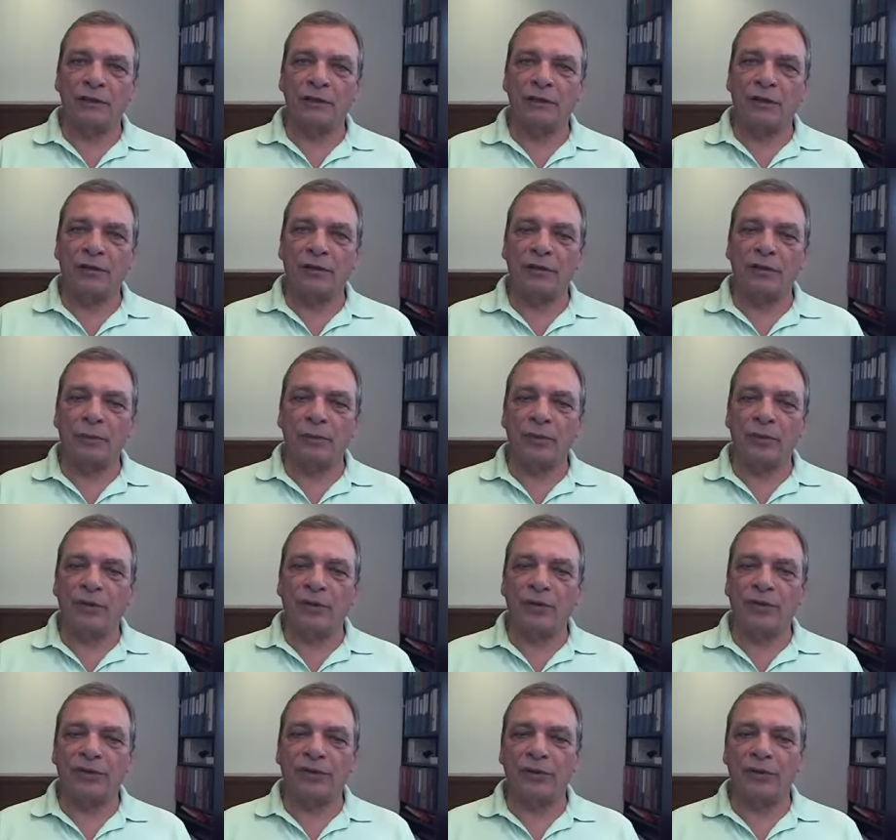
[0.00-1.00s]
Another
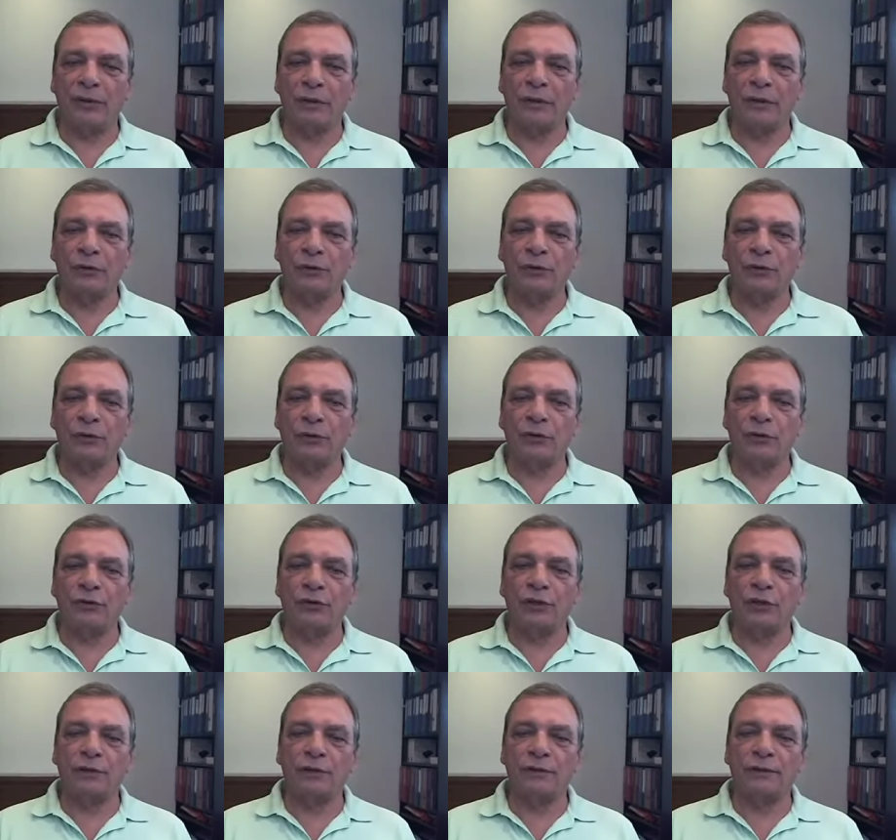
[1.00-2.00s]
breath into your
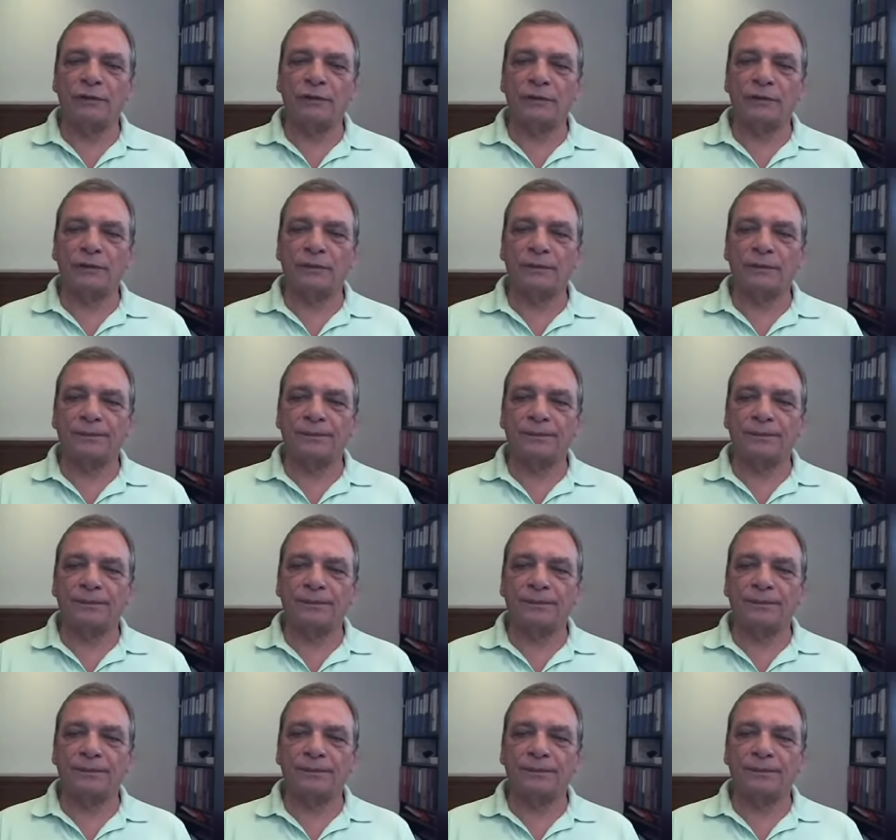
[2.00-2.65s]
chest.